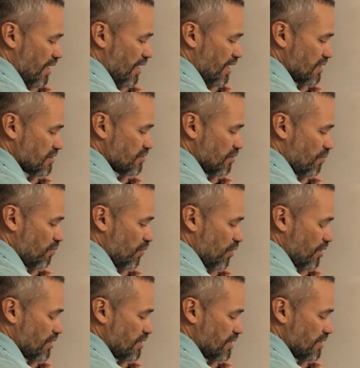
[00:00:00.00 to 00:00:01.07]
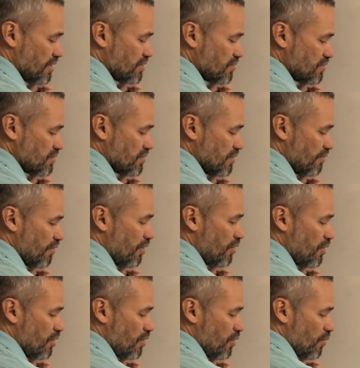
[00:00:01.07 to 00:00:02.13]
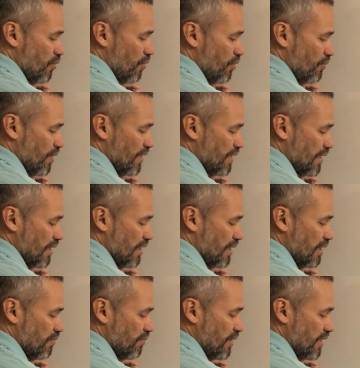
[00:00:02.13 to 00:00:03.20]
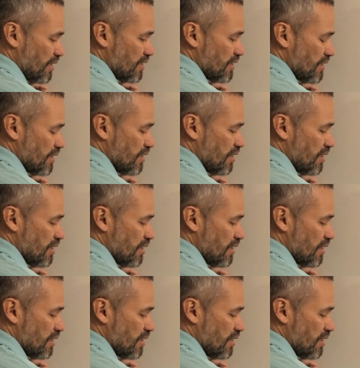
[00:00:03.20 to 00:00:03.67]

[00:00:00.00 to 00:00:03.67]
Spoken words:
at some point t sub 0 will be the limit